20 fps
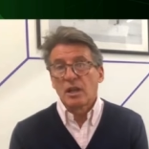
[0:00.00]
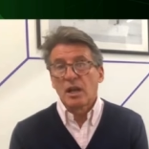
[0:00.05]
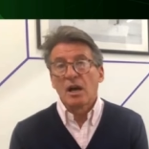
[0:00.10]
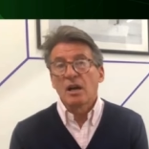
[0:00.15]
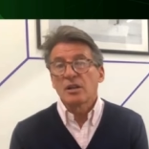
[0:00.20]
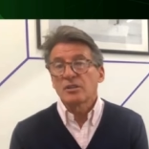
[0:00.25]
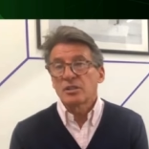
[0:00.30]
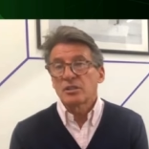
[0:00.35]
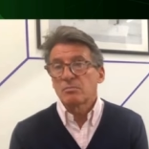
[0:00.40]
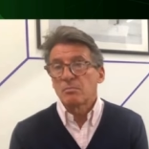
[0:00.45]
the
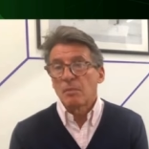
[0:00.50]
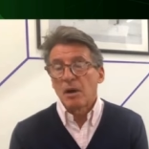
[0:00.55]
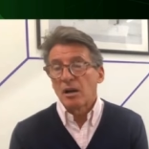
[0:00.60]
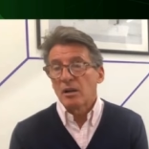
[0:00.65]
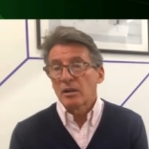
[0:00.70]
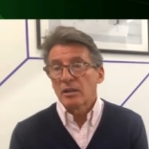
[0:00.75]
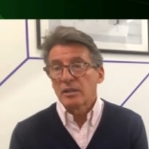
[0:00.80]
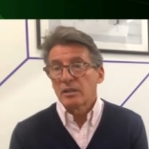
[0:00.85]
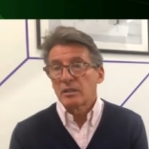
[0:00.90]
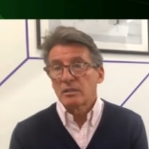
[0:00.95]
largest
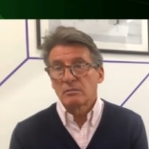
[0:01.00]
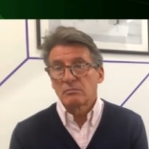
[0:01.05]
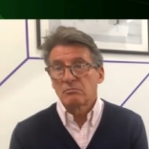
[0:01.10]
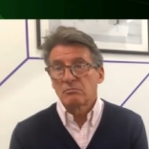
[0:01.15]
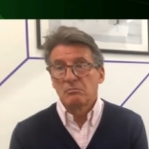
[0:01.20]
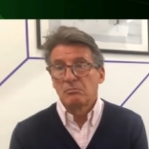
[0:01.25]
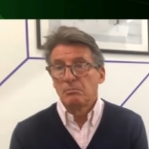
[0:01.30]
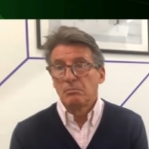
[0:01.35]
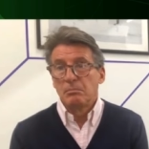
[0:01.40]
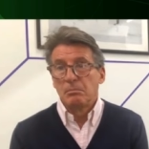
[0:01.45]
market
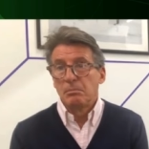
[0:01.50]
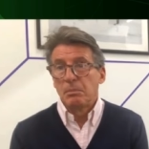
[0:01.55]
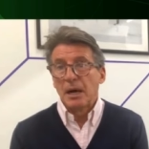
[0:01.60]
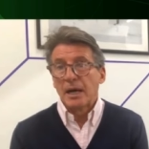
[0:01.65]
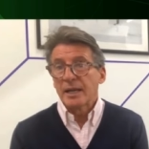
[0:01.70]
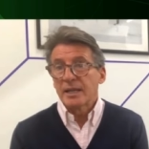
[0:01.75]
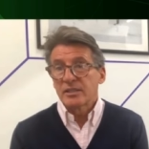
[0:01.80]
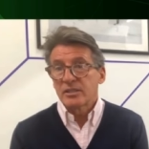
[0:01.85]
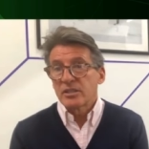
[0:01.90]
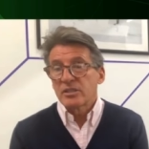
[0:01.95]

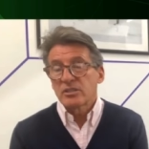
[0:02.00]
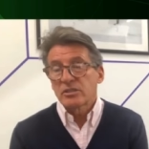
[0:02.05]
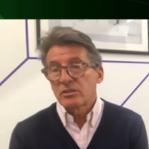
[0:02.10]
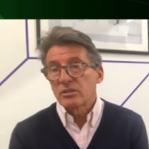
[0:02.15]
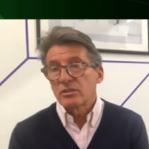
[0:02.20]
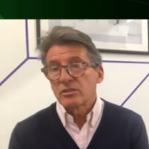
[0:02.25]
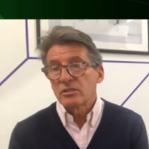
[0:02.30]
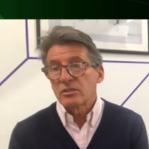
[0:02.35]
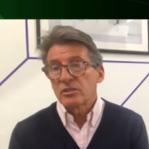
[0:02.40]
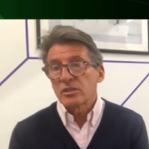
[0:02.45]
by a
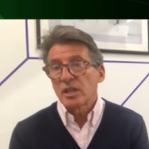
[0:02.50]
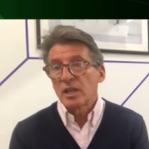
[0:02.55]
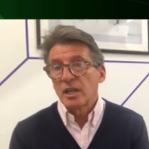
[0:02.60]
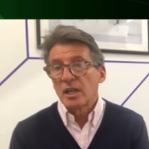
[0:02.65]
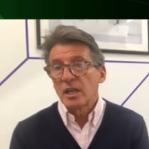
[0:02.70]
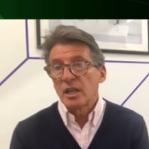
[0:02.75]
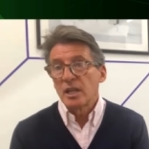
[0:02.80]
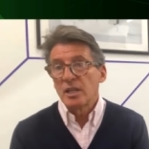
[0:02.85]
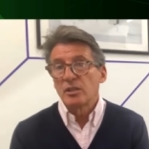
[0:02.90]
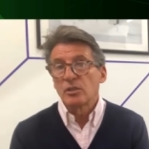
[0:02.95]
distance
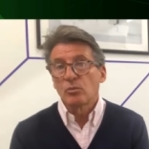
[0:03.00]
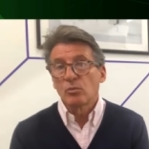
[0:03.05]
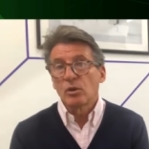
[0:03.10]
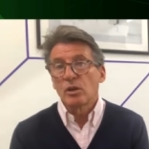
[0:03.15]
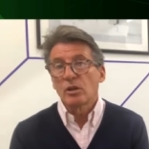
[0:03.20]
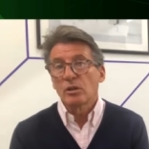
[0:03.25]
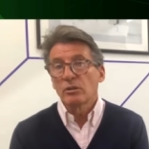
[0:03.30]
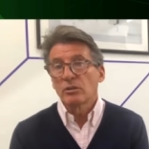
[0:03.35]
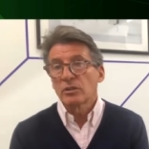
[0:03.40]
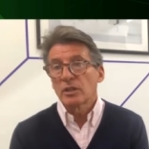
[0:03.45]
in the
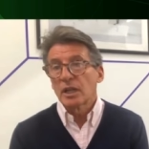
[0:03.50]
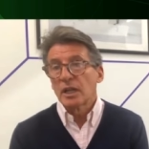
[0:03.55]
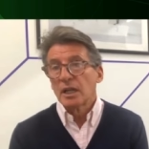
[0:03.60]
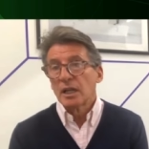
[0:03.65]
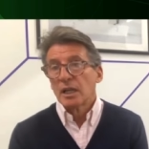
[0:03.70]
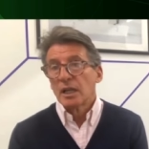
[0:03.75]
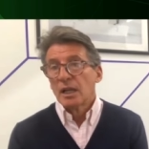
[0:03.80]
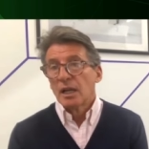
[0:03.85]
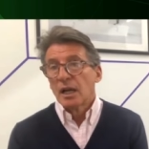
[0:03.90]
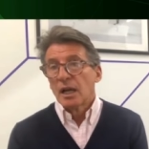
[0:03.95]
world.
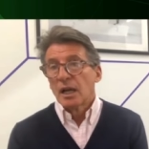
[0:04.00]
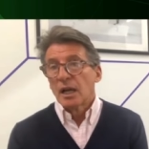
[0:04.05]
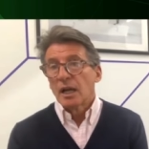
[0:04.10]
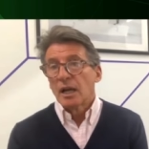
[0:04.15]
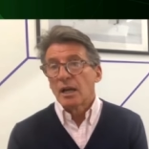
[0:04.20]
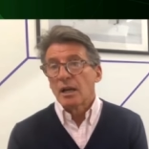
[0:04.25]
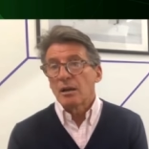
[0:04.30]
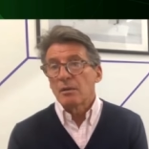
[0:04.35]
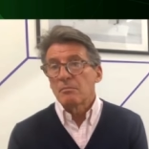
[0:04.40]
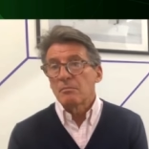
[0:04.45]

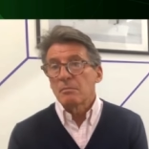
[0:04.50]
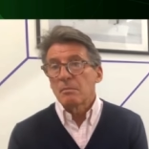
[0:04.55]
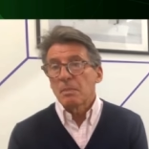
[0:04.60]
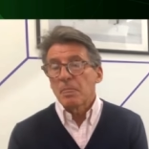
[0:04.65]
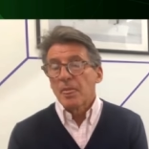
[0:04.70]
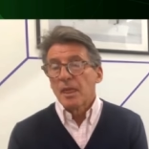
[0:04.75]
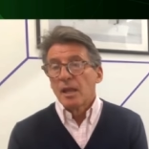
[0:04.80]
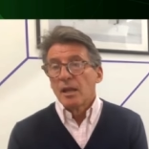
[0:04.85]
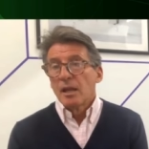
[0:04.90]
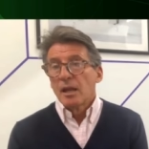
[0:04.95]
Um,
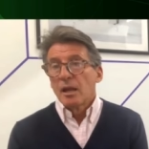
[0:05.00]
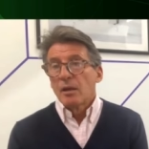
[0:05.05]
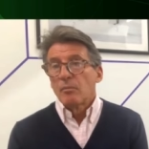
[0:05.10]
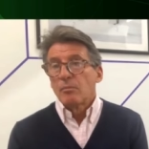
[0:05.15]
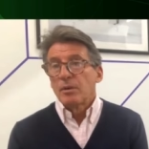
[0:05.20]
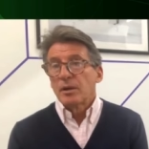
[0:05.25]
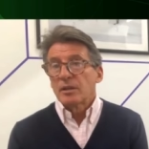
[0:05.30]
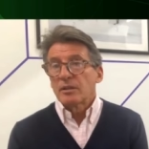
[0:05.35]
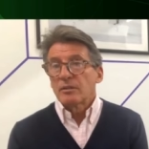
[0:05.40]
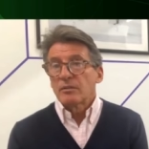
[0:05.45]

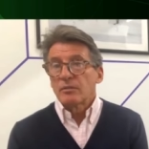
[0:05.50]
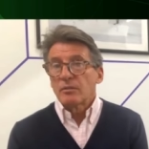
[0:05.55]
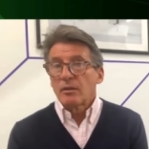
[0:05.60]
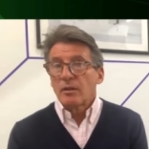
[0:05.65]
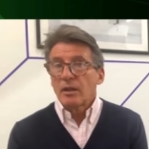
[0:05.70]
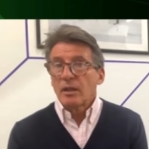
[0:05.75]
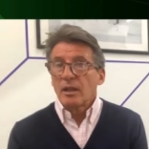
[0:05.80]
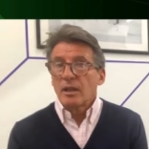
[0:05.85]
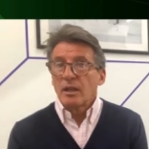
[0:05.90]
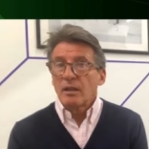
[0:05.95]

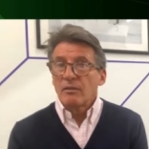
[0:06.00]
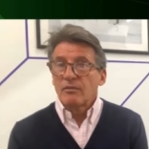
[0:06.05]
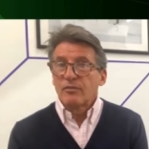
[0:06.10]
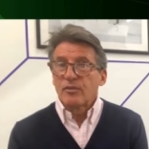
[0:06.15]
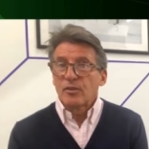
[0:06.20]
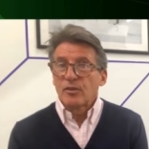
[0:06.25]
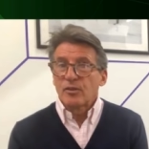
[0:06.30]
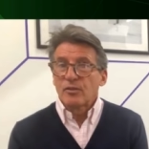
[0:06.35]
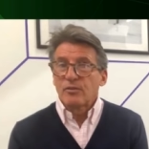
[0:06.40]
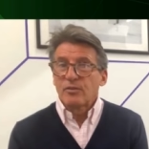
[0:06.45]
but
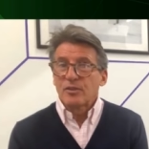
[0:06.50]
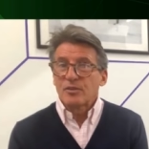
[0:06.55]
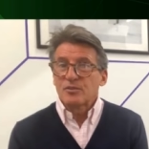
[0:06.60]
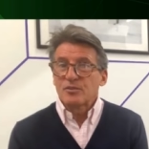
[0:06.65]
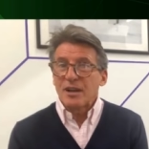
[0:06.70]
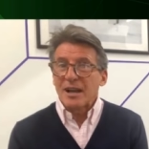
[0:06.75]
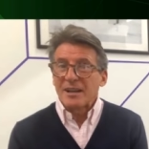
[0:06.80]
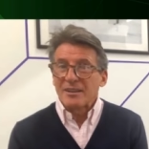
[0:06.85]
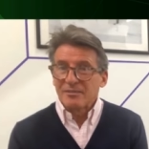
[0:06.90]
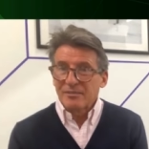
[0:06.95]
for, for
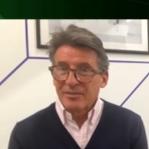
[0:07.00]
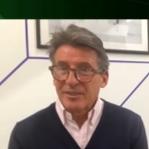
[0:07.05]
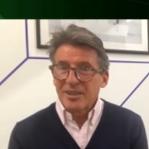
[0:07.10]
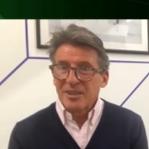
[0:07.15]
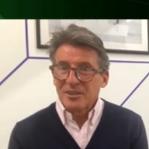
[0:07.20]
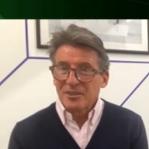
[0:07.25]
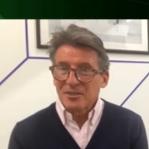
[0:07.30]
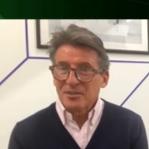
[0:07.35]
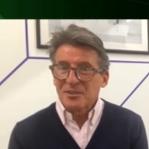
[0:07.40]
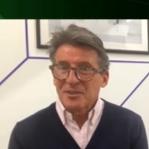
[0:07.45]
track and
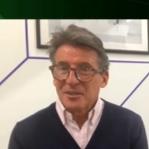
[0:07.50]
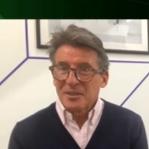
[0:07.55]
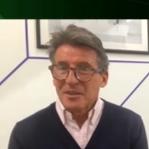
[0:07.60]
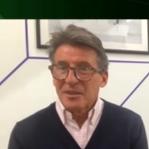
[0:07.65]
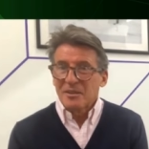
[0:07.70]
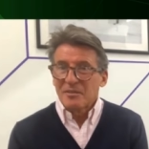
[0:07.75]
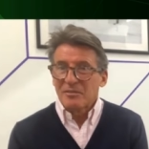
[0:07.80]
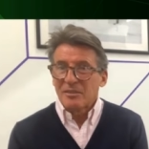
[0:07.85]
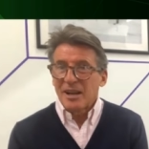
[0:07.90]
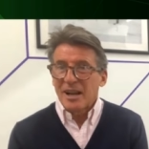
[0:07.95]
field,
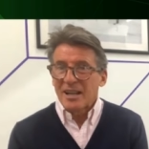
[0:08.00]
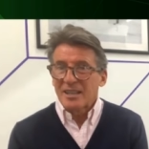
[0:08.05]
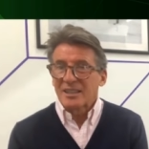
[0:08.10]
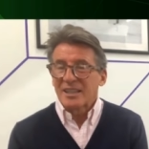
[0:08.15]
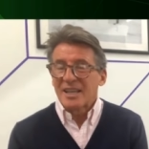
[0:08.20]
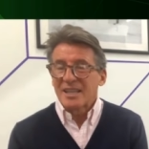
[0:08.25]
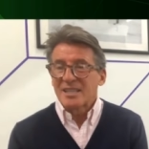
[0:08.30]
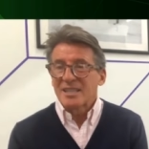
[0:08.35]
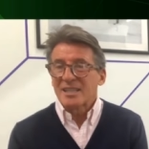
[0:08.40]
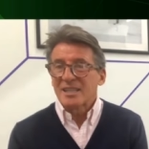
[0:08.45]
for
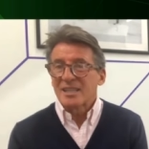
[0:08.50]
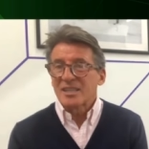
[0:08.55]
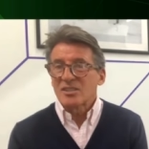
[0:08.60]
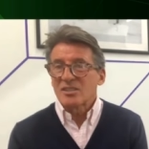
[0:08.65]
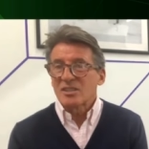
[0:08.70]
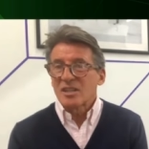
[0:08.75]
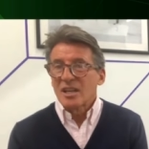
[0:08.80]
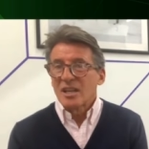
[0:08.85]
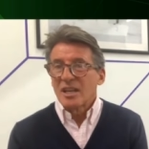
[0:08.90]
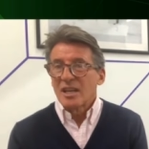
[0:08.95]

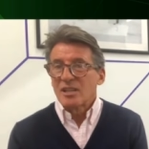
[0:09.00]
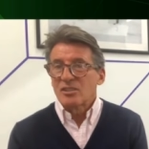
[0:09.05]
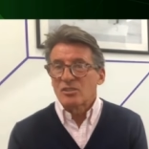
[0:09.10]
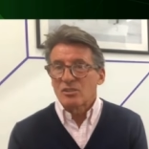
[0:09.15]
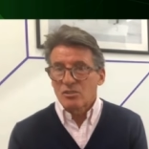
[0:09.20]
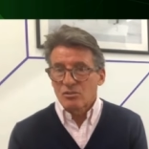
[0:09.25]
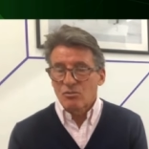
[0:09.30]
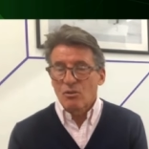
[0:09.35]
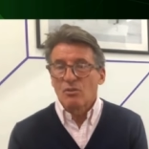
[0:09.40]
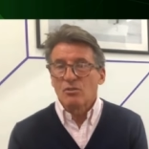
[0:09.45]
athletics,
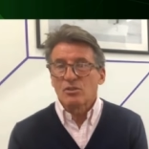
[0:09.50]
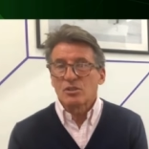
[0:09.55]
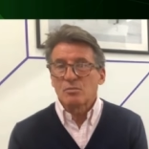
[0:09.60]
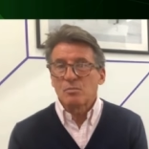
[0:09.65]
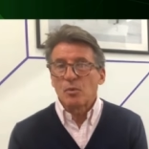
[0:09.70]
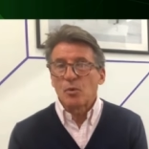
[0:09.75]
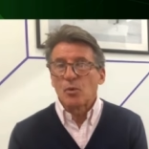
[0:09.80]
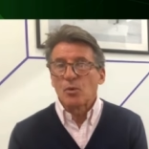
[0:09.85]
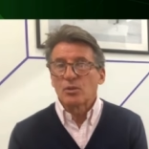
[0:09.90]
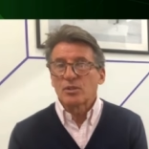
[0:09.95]
it's a strong
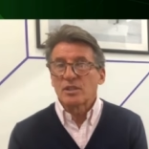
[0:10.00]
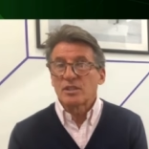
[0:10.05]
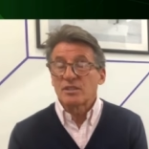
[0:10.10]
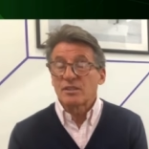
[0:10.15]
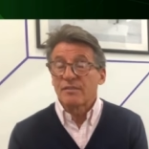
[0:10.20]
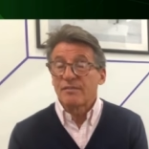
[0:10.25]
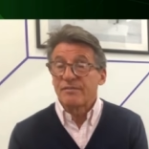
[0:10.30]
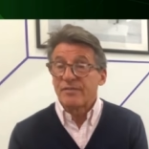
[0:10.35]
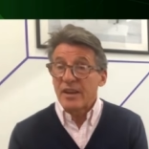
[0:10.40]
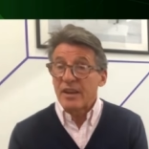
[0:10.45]
sport.
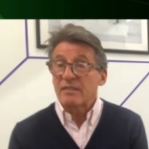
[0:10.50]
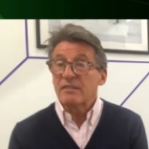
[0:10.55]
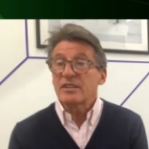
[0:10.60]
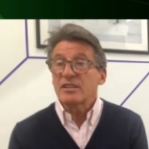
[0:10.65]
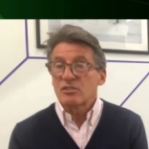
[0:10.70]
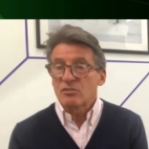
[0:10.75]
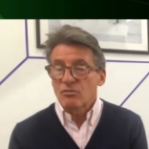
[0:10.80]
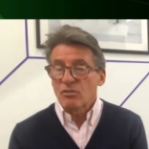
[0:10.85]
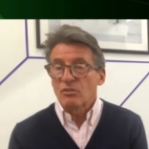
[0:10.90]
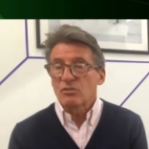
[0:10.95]
It's a
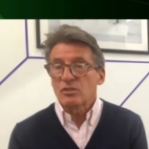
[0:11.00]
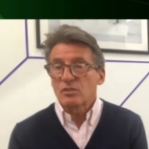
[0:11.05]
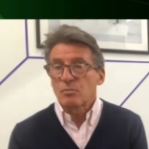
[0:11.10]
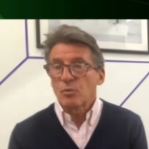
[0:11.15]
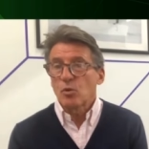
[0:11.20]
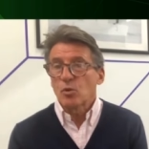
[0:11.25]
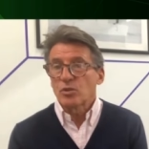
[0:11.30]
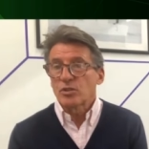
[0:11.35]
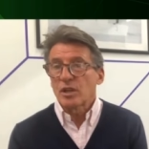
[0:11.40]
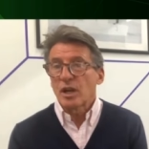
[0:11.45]
very strong
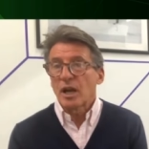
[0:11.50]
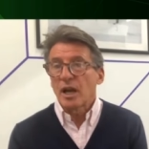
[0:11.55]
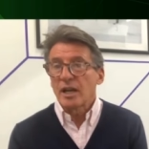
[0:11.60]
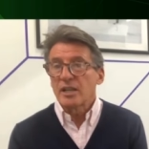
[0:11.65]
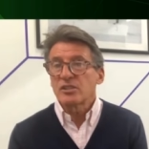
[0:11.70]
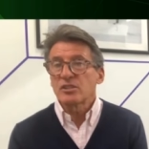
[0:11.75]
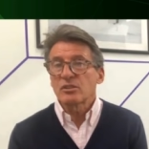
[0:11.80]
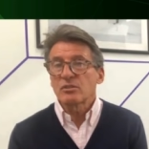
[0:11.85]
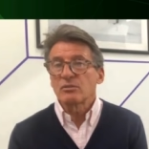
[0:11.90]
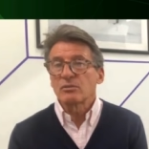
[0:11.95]
sport at
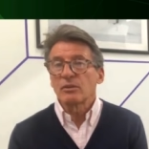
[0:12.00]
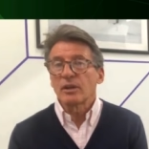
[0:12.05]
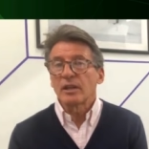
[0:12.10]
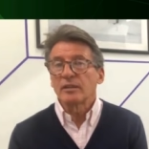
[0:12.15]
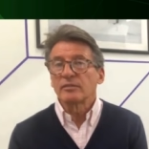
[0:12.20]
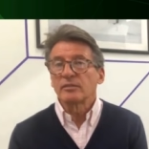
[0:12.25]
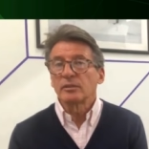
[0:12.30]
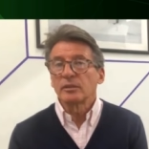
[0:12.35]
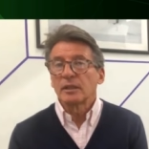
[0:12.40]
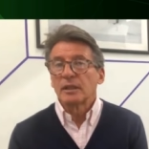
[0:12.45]
high school
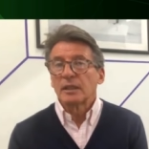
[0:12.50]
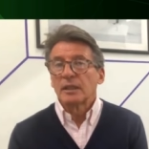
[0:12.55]
level.